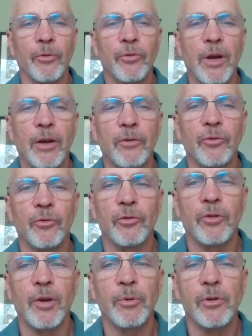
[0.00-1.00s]
Those
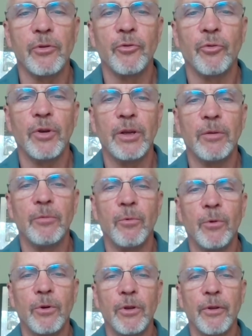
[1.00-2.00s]
cancers are typically
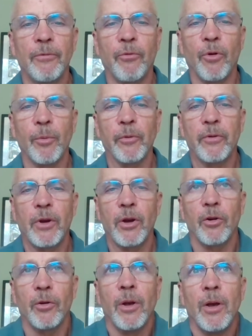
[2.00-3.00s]
treated with a form
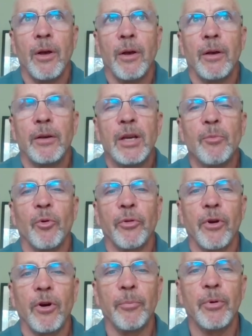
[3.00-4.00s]
of
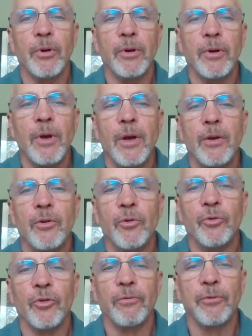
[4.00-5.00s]
chemotherapy
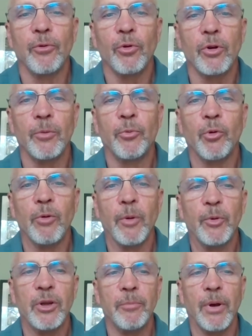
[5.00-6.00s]
using
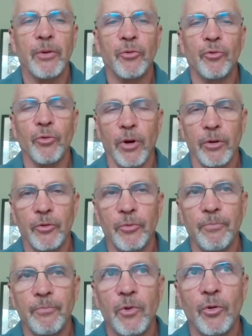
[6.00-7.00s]
fluoropyrimidine-based
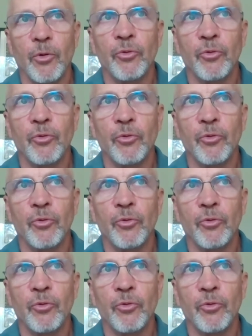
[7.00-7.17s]
drugs.